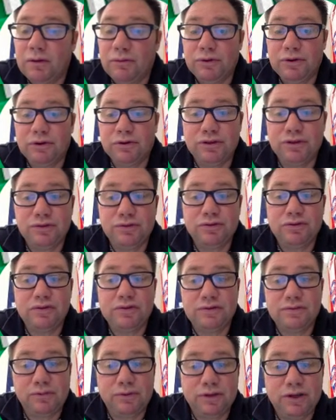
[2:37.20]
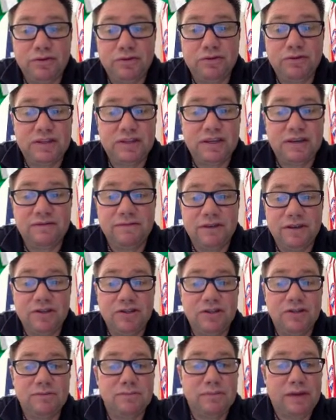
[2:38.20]
We use the
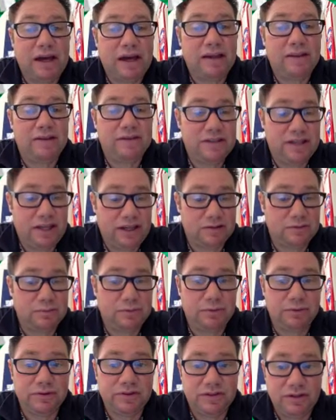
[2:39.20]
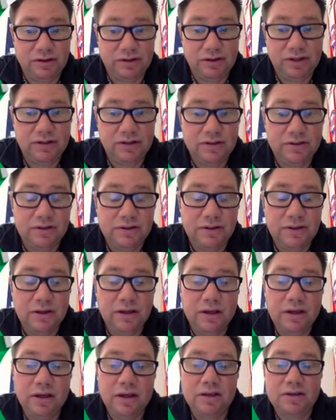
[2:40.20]
Envision Math textbook series.
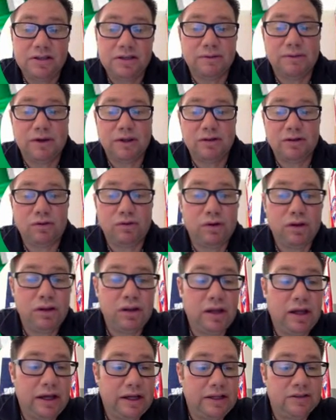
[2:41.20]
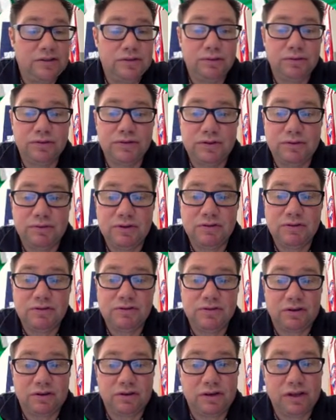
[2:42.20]
Some other online tools that we
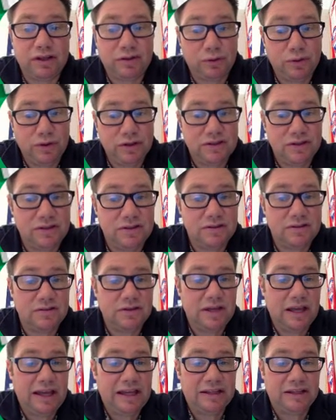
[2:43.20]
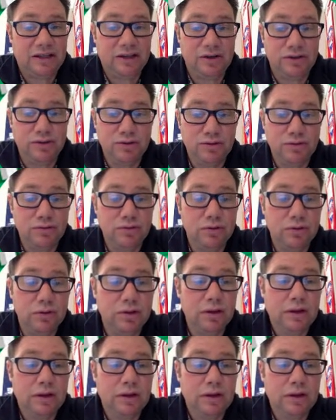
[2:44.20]
use are the quizzes and Kahoot.